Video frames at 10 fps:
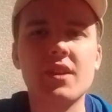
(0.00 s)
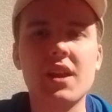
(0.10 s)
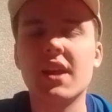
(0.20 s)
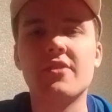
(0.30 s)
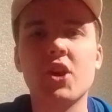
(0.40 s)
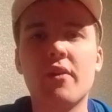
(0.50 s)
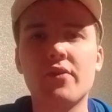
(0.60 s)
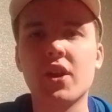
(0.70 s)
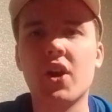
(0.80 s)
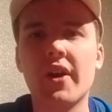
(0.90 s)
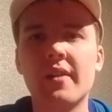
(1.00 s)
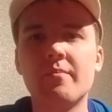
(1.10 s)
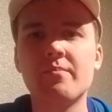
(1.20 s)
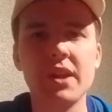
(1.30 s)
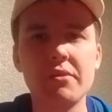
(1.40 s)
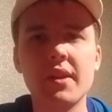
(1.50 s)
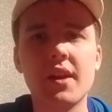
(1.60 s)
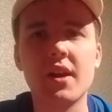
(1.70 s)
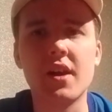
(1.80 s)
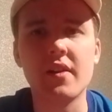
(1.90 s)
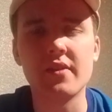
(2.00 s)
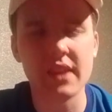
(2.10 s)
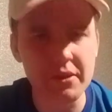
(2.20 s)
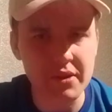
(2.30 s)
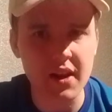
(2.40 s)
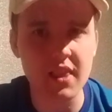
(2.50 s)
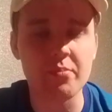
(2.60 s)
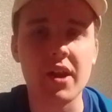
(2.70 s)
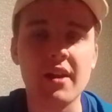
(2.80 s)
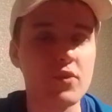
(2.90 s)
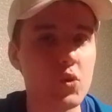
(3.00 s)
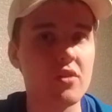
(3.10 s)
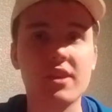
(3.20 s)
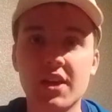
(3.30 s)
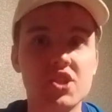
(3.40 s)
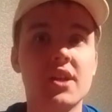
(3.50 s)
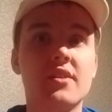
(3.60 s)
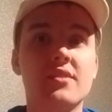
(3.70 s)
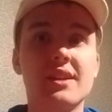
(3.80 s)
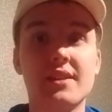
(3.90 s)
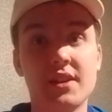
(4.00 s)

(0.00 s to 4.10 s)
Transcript: clears it off the line. 0-0 at the break. Of course, Keshi Anderson